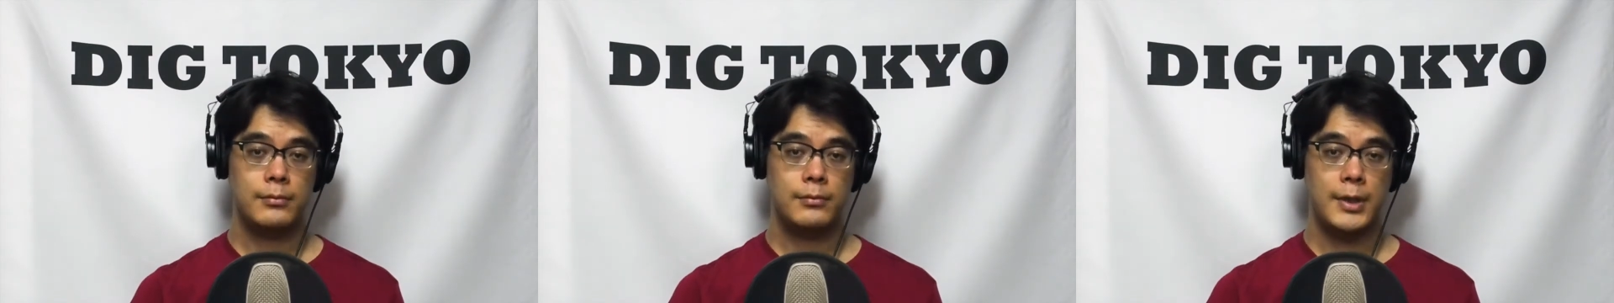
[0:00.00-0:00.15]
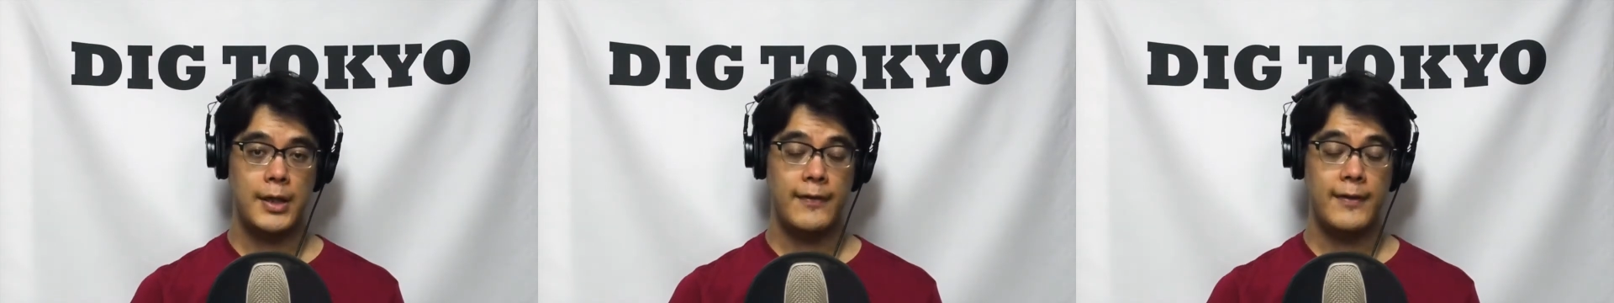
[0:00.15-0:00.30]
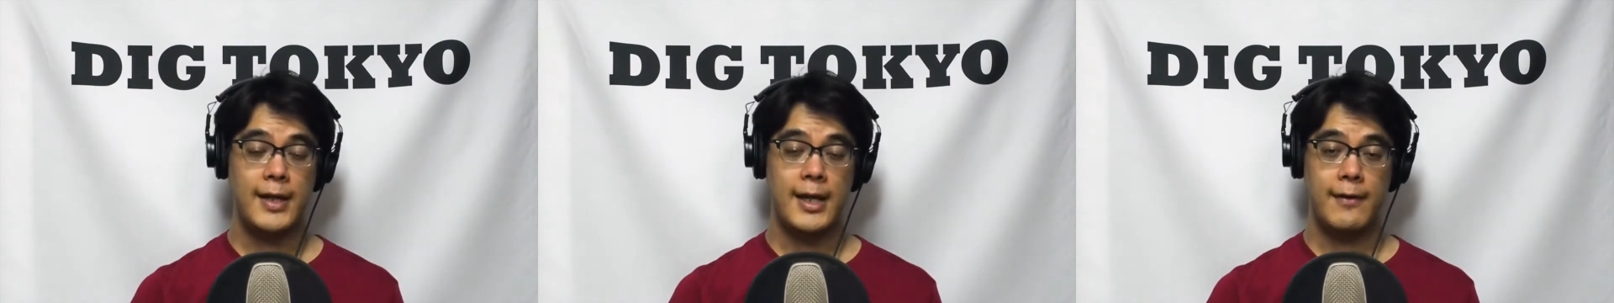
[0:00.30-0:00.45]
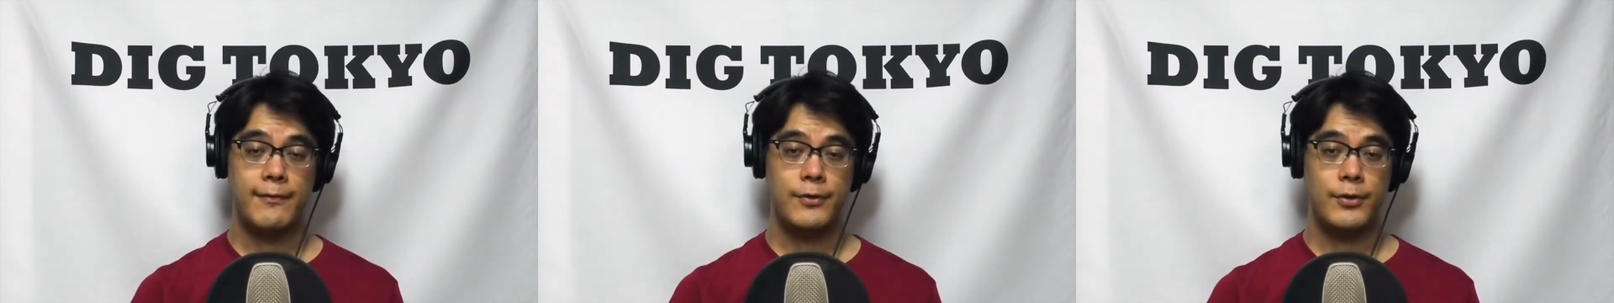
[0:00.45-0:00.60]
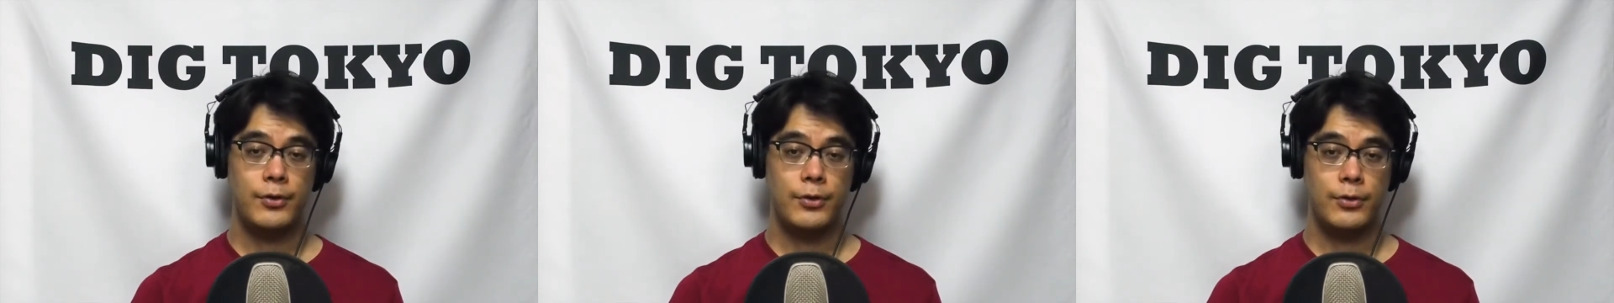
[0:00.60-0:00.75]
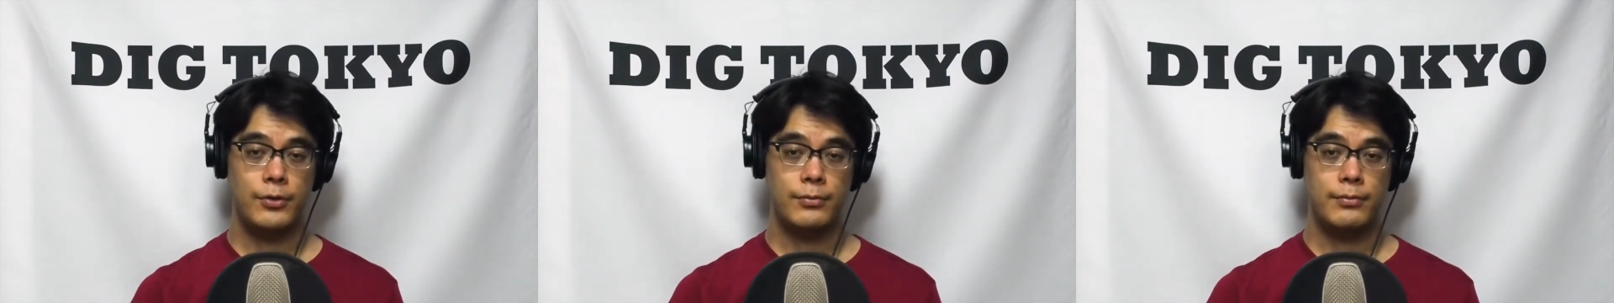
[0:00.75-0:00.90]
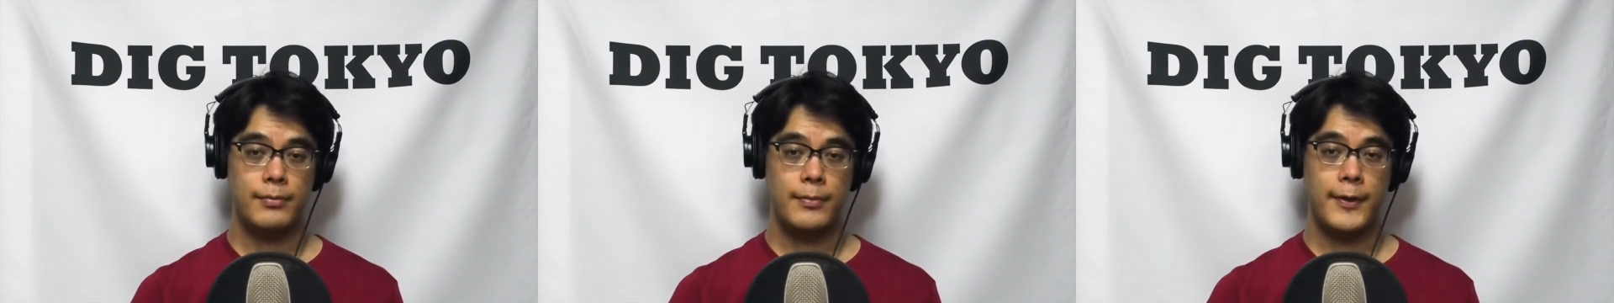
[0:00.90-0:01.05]
In the
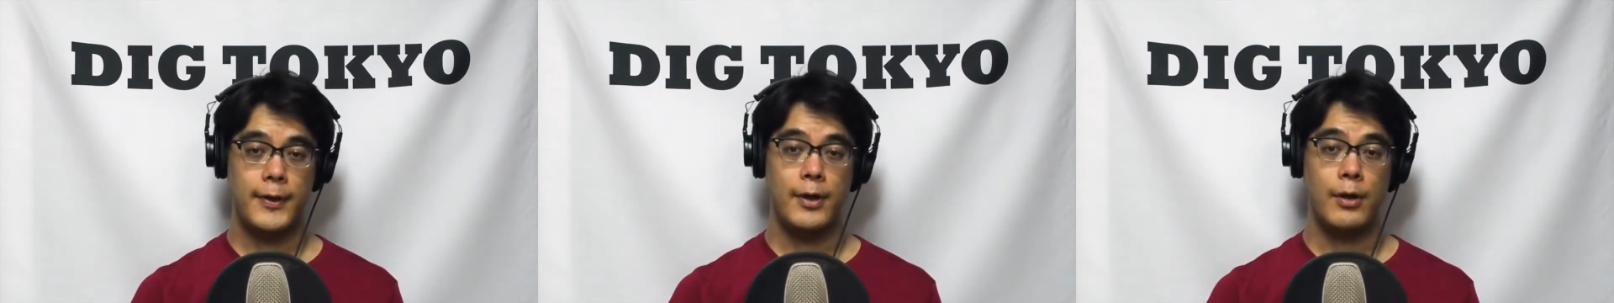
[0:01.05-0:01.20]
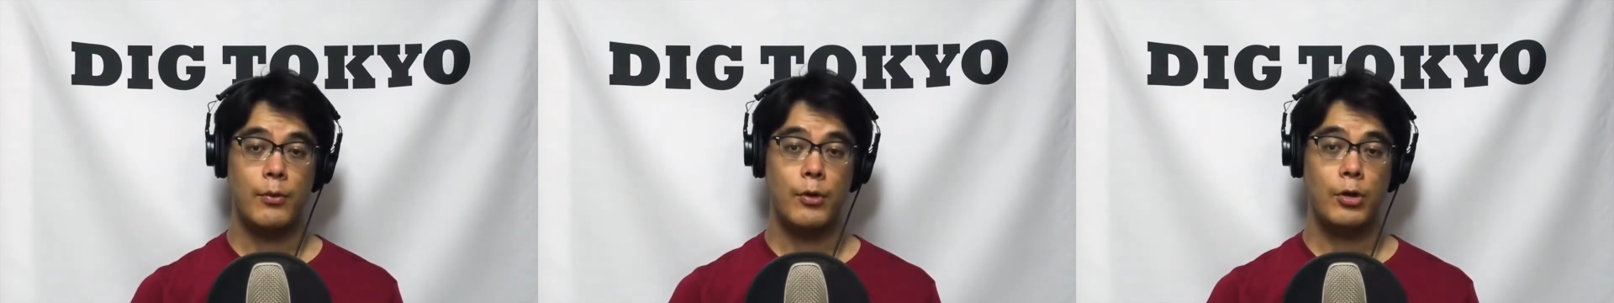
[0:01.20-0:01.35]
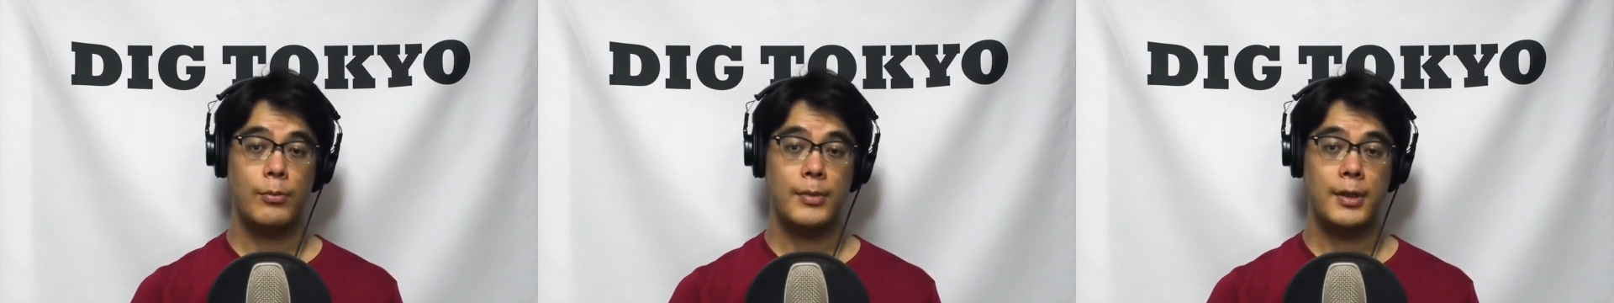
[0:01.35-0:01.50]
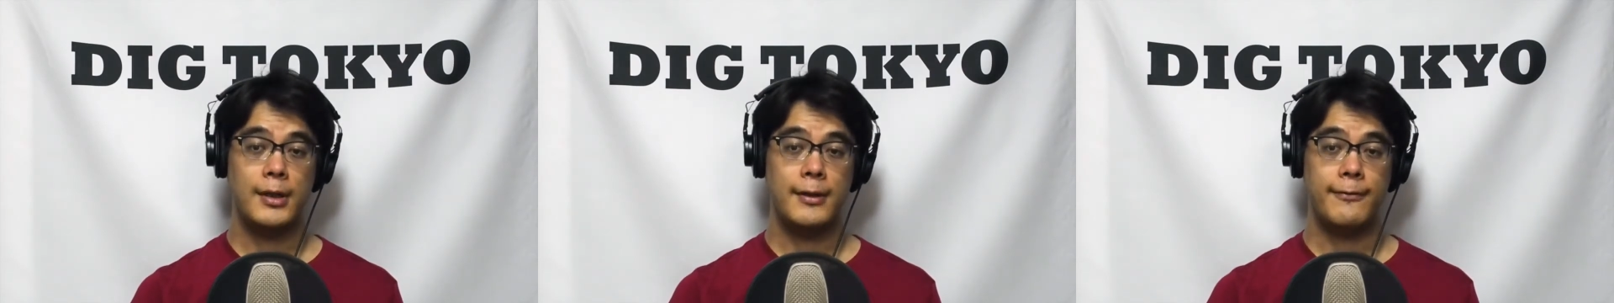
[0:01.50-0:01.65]
afternoon, the aroma